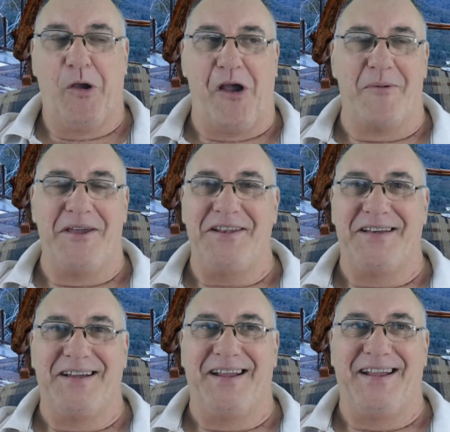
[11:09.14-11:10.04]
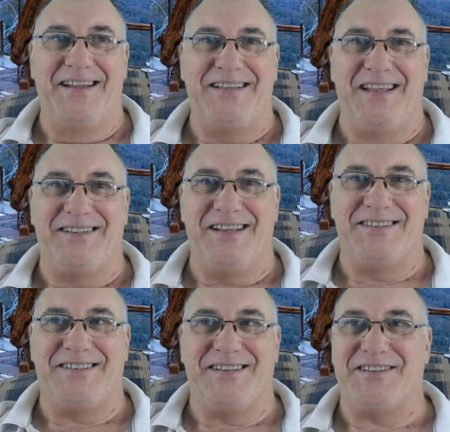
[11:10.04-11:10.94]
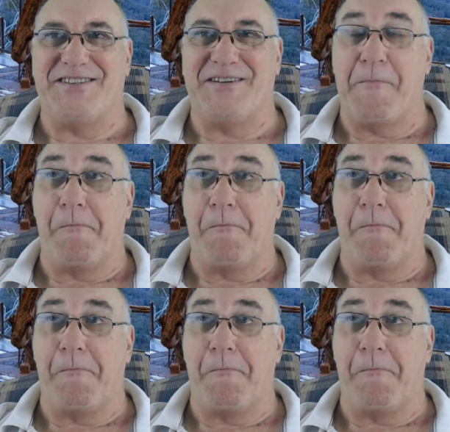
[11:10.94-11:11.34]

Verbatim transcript: I mean, it it it's just